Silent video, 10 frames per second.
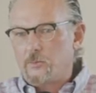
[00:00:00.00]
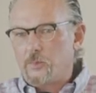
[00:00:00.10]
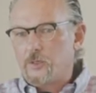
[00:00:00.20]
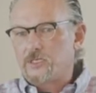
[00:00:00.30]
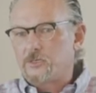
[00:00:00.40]

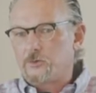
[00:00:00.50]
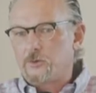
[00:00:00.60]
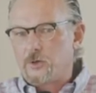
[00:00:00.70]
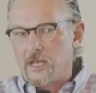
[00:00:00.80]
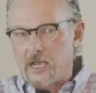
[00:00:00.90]
pushed
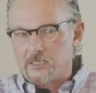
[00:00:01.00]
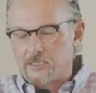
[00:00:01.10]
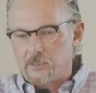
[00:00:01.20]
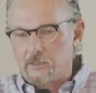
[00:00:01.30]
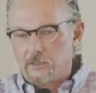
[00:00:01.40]
through on
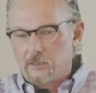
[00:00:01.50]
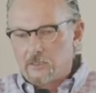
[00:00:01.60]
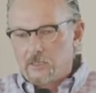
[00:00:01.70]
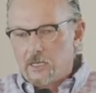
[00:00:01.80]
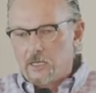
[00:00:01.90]
action.
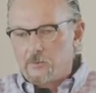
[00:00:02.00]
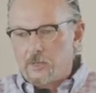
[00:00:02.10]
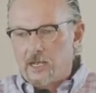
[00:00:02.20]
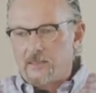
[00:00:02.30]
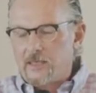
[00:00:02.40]

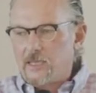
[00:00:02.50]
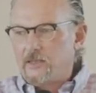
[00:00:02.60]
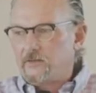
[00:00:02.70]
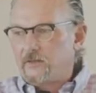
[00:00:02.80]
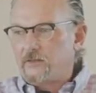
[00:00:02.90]
But I think
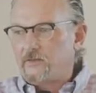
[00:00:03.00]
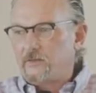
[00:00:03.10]
it's a